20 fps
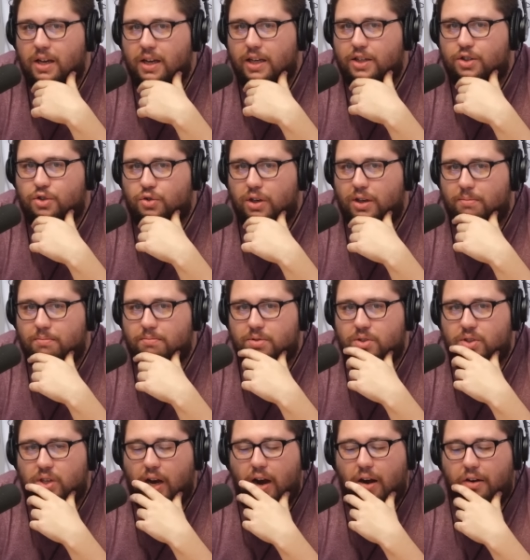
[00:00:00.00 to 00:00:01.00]
extreme
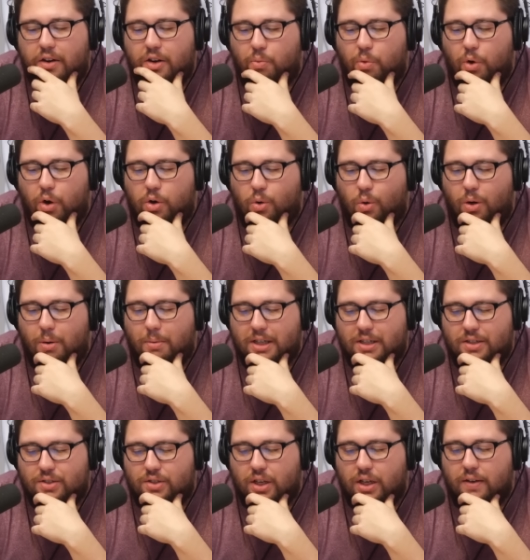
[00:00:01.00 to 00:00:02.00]
scenario where a
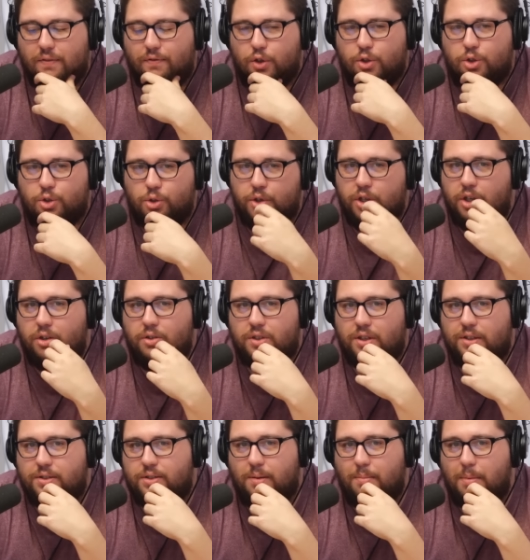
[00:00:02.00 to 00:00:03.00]
quarterback is sitting for two
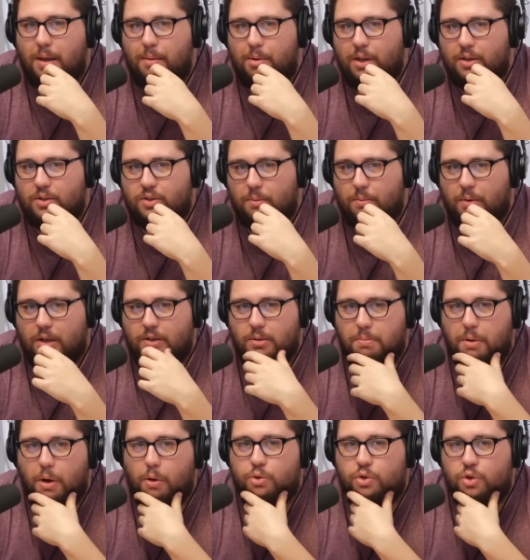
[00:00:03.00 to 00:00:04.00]
years as to maybe as, as
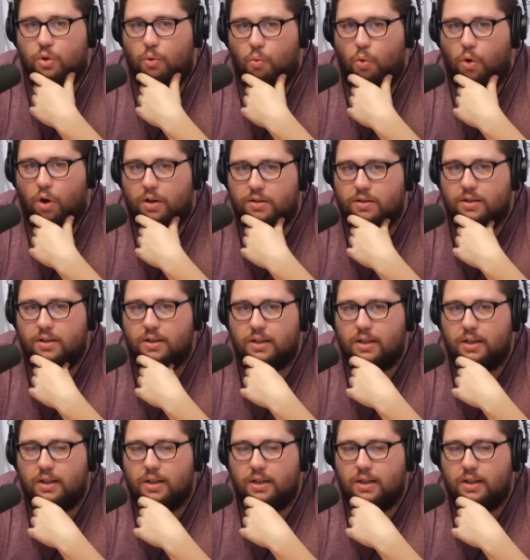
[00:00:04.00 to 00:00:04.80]
opposed to one.